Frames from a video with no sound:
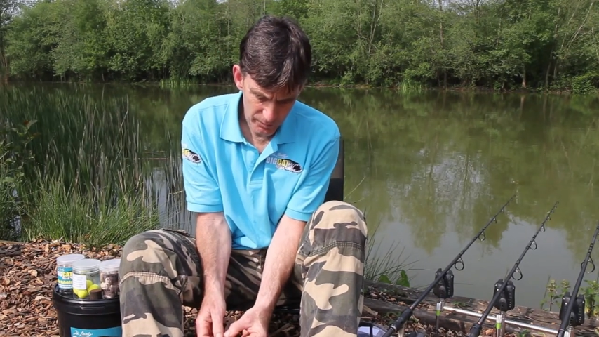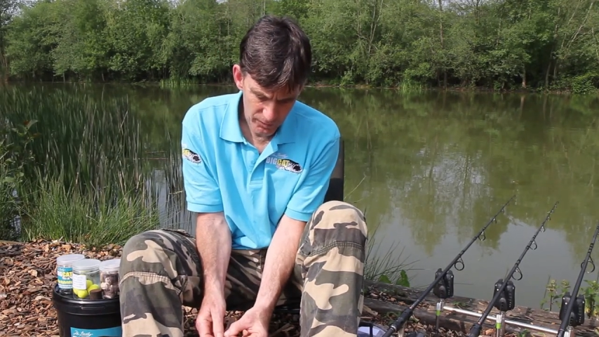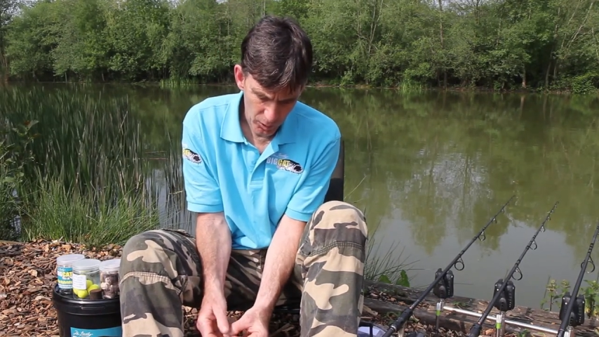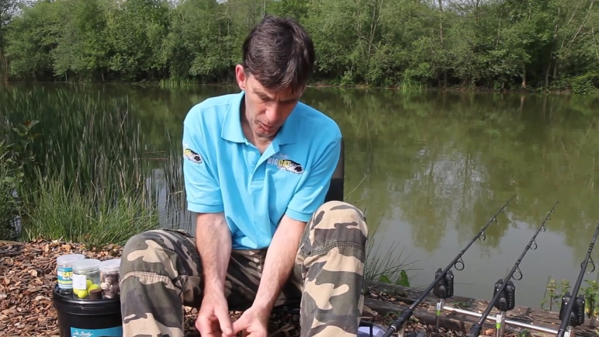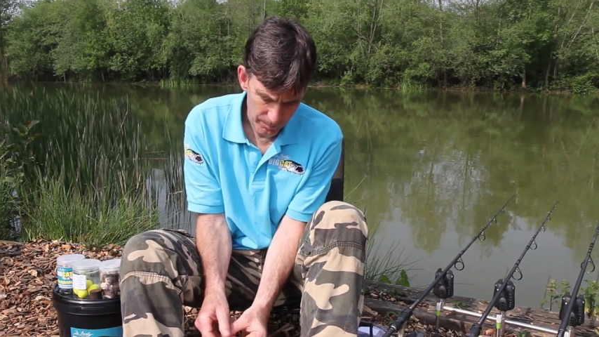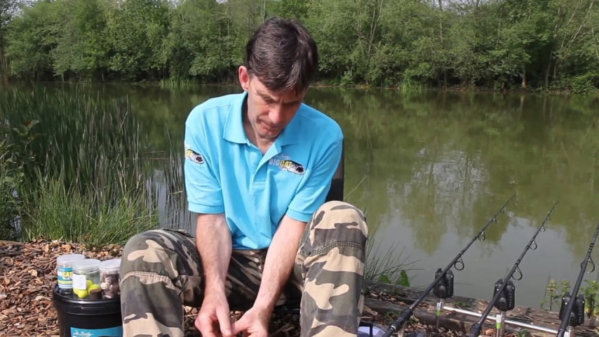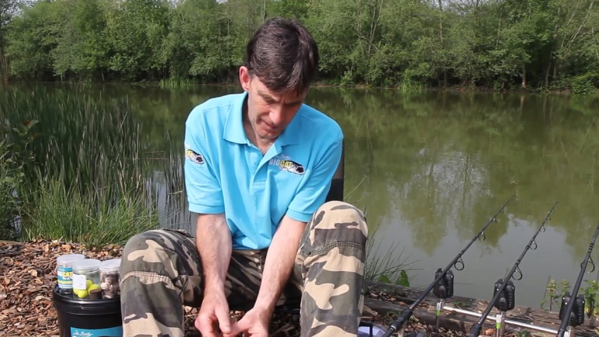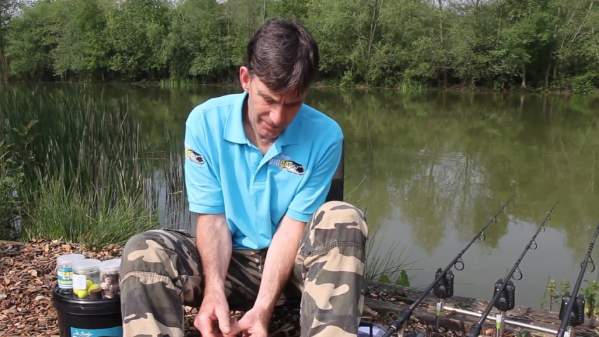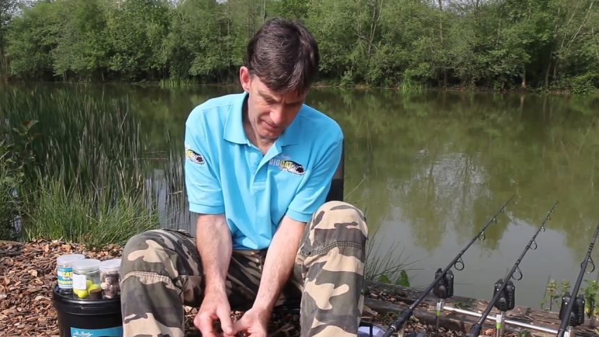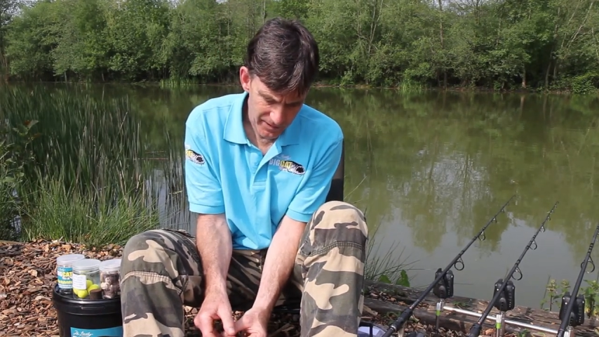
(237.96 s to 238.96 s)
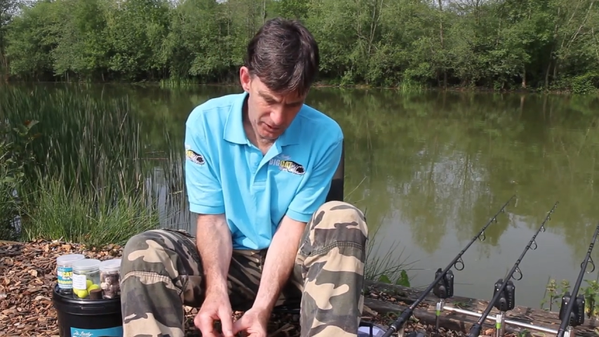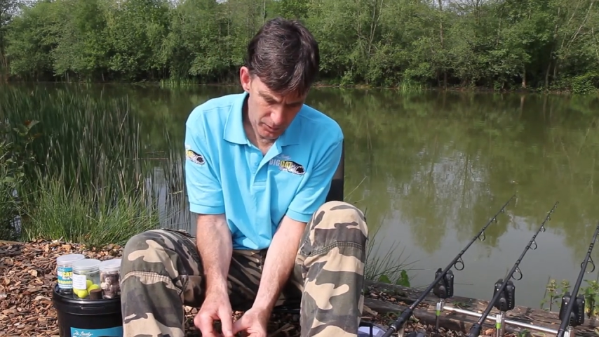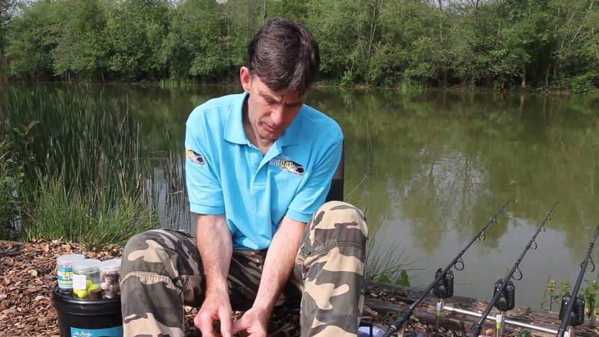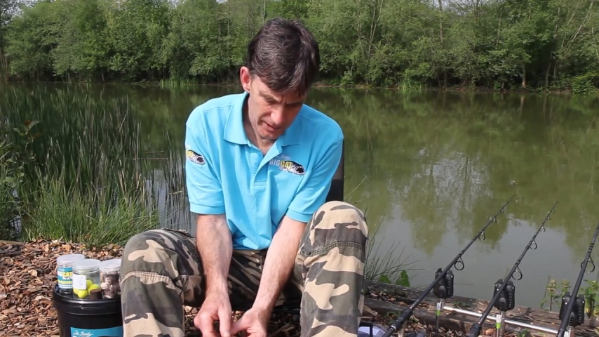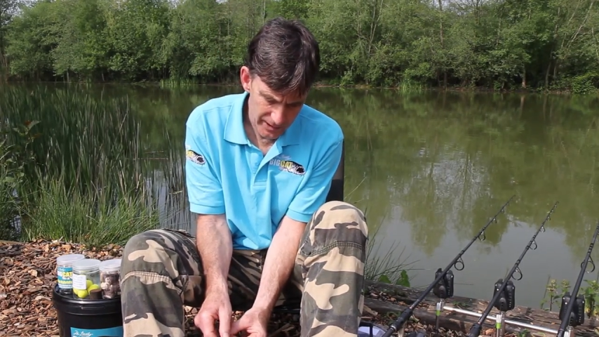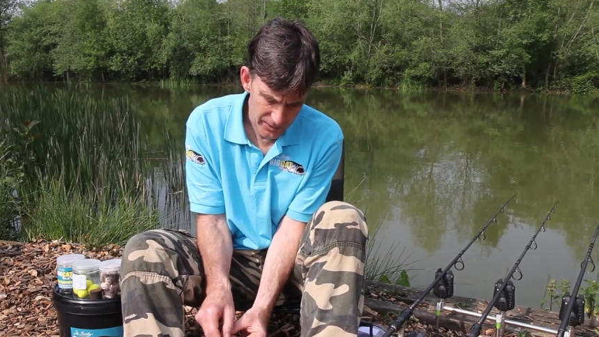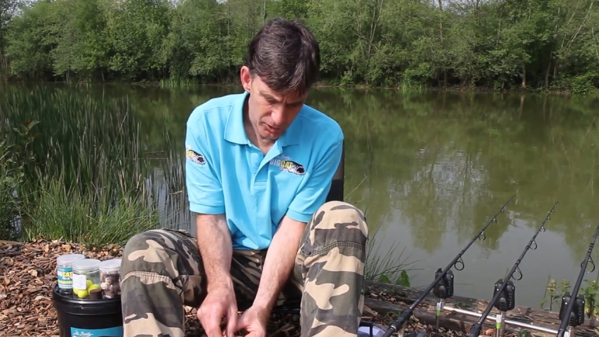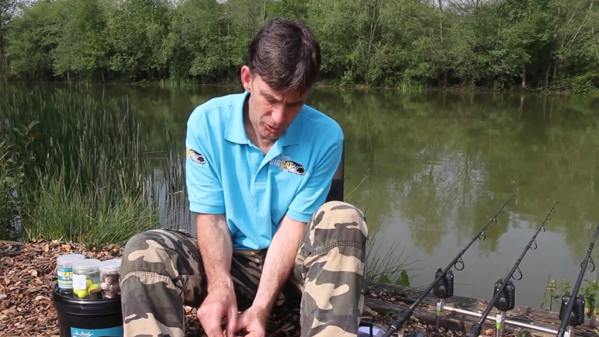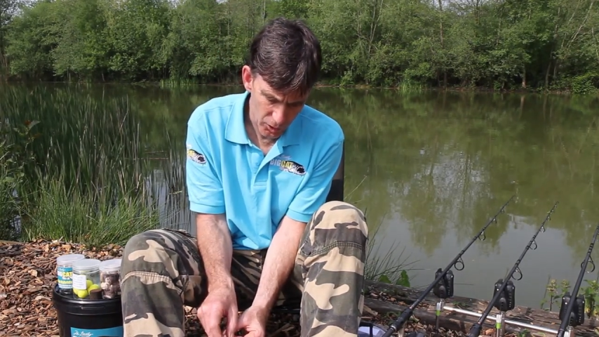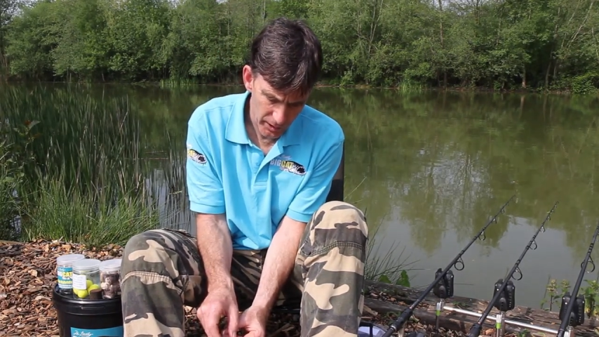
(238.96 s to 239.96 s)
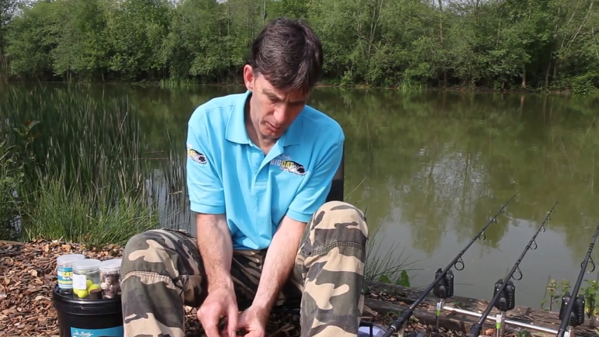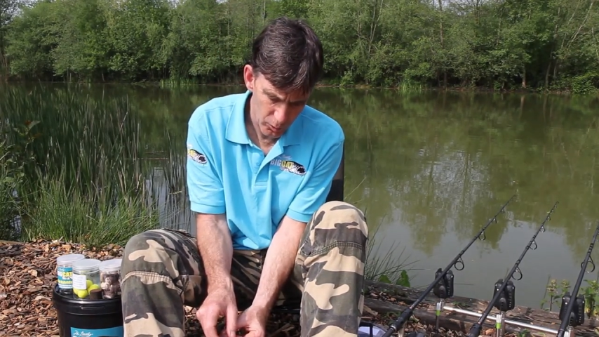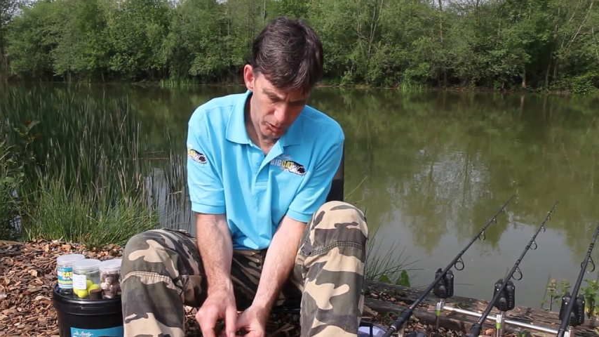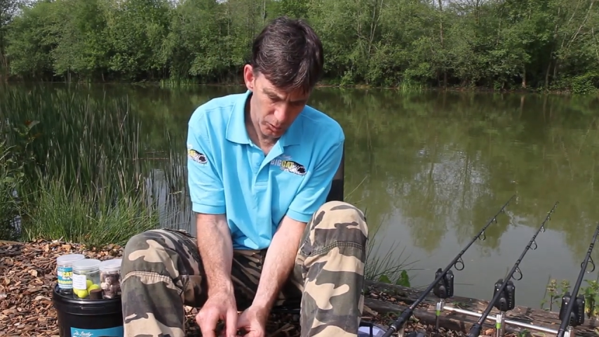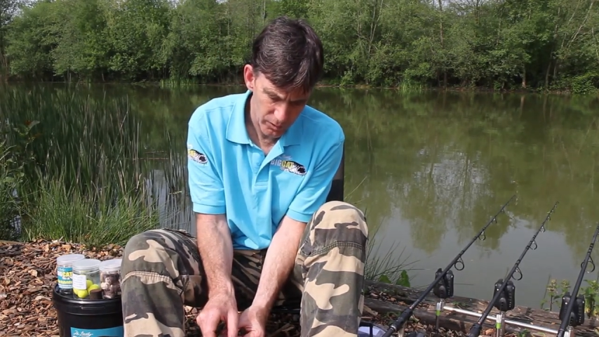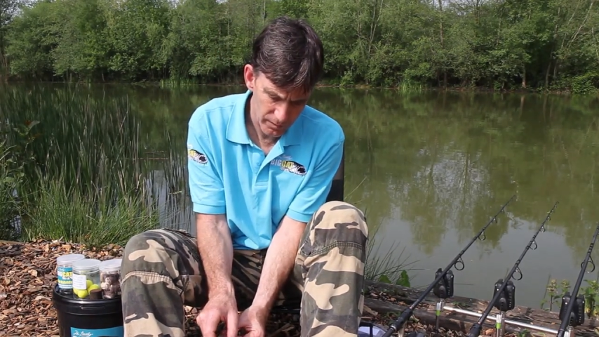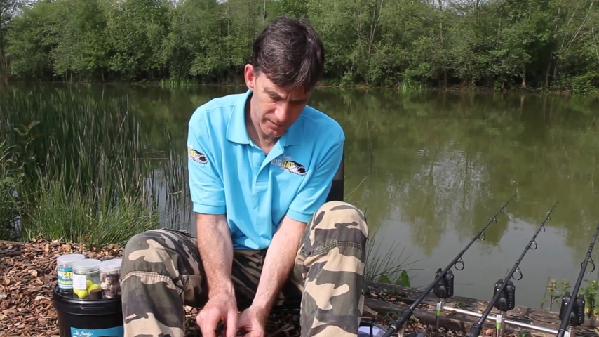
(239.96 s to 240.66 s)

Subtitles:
you've got everything you need to try all sorts